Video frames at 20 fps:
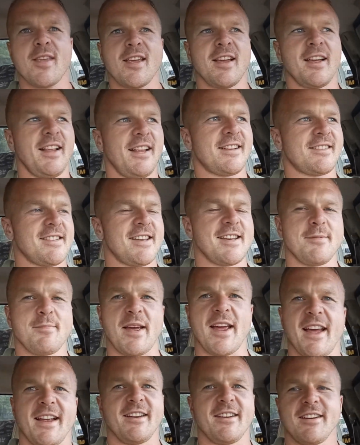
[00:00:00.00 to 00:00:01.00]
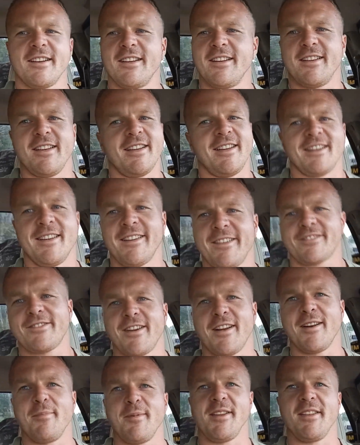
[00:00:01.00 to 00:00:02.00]
It's like, man, you're
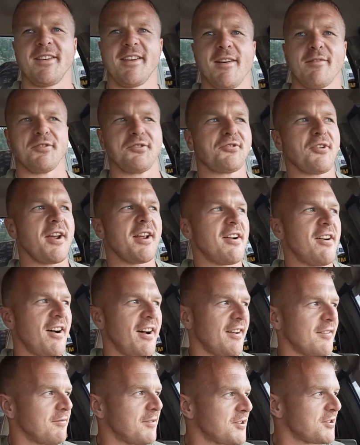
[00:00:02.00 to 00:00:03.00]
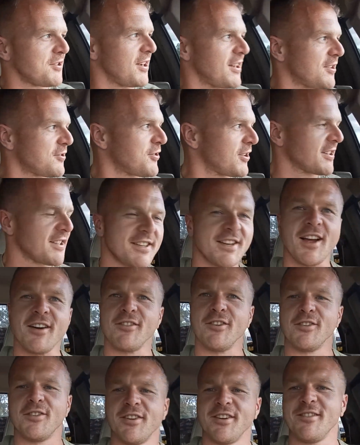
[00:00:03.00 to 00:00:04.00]
trying to beat the devil straight on, but you got to trick the
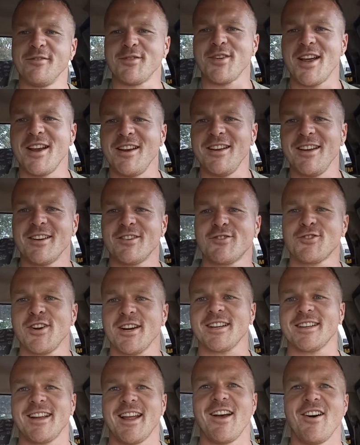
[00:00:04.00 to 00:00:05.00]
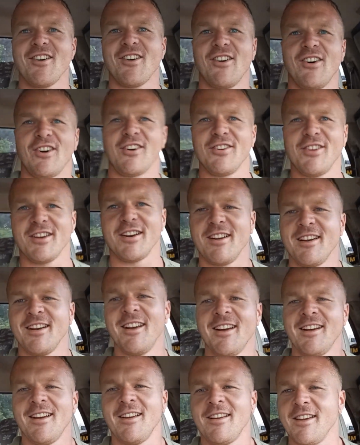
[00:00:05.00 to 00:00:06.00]
devil. You know what I'm saying? You got to trick the alcohol. You gotta
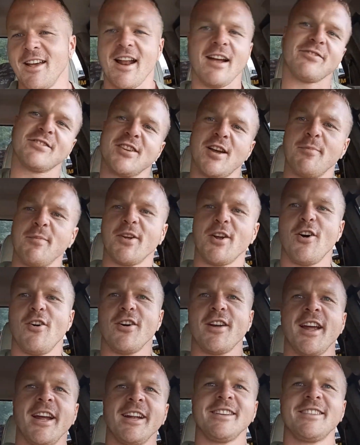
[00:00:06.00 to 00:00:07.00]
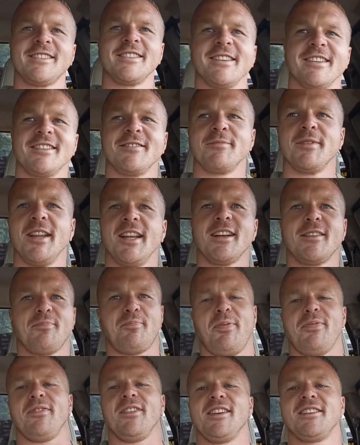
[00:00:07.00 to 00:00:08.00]
have something to go against it. Be like,
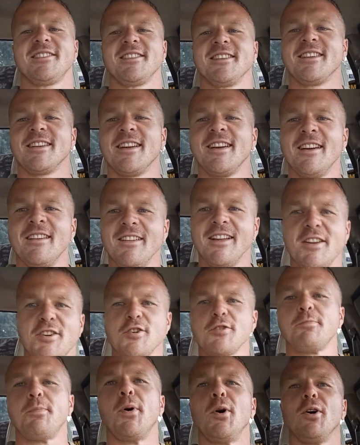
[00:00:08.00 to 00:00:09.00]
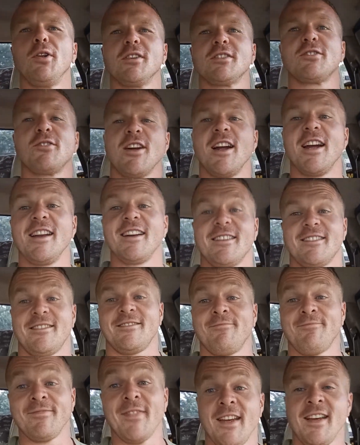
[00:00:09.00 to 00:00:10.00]
listen, like, your pull is great,
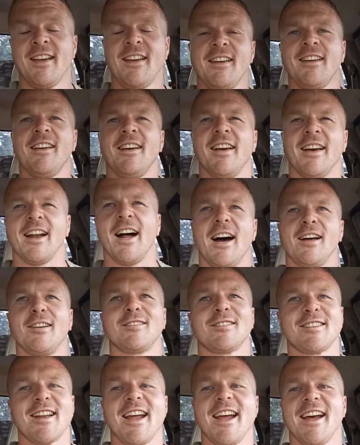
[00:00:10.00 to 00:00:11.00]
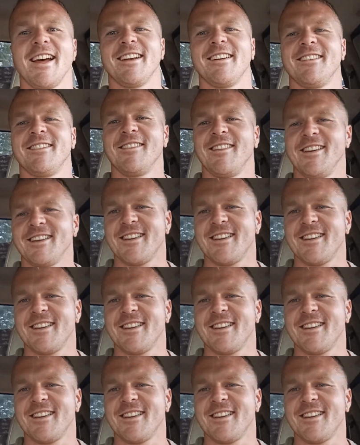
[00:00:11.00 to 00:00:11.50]
and I understand.